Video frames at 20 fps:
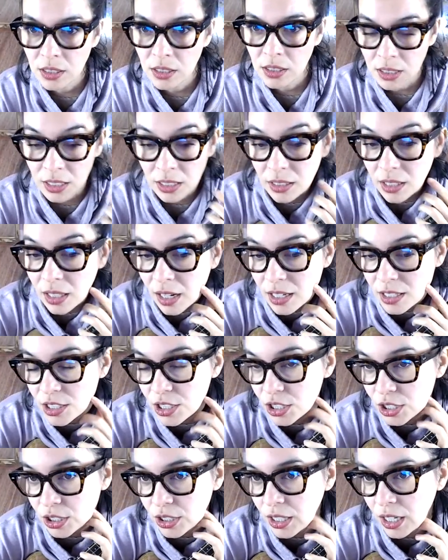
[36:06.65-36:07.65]
On the
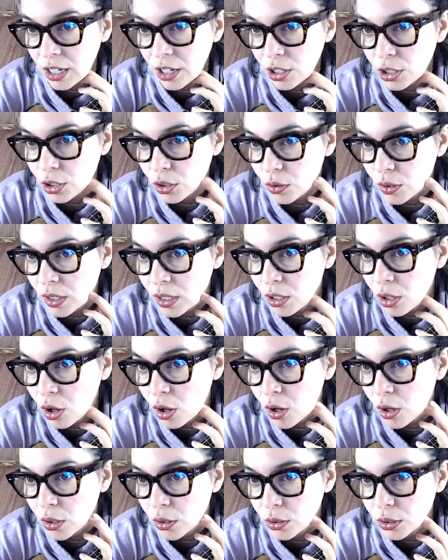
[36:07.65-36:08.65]
link that I just shared,
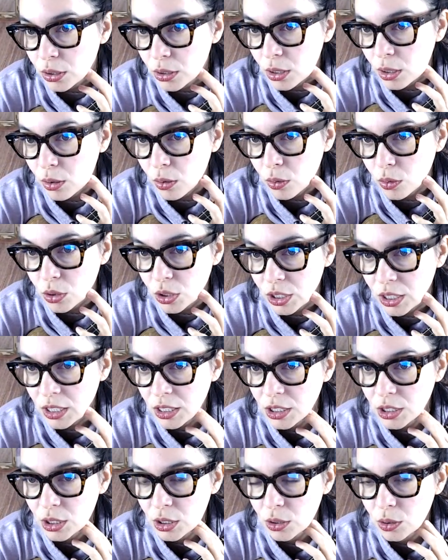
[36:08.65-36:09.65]
you can
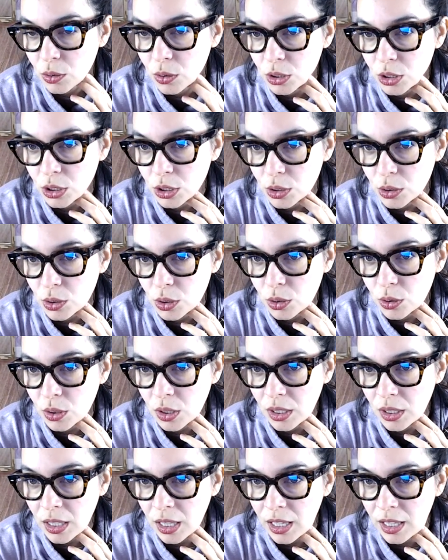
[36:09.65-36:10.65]
also change the chords
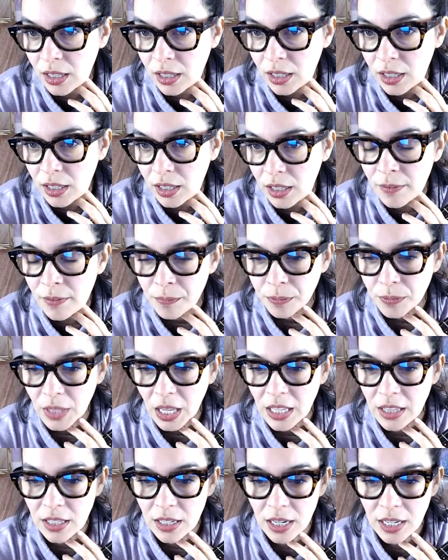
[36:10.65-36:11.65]
to
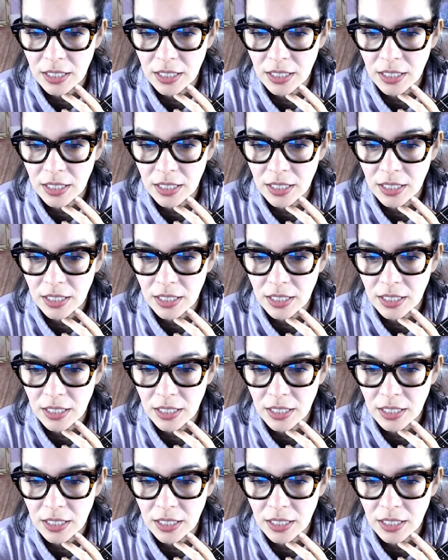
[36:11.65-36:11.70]
ukulele.